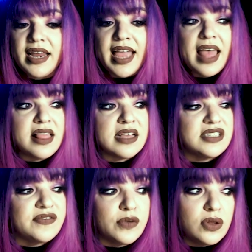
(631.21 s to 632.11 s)
and again,
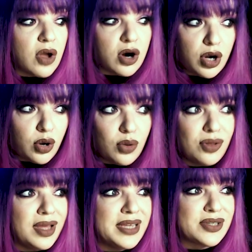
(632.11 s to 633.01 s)
this full
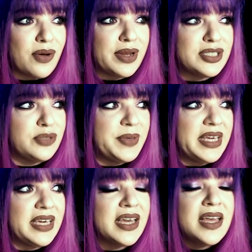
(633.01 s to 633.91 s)
article is going to
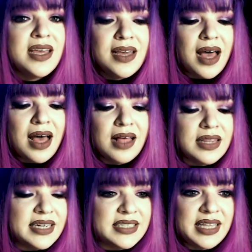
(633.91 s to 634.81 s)
be
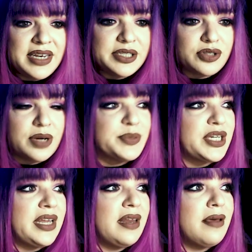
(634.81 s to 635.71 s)
linked in the
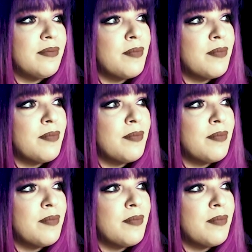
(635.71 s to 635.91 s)
description.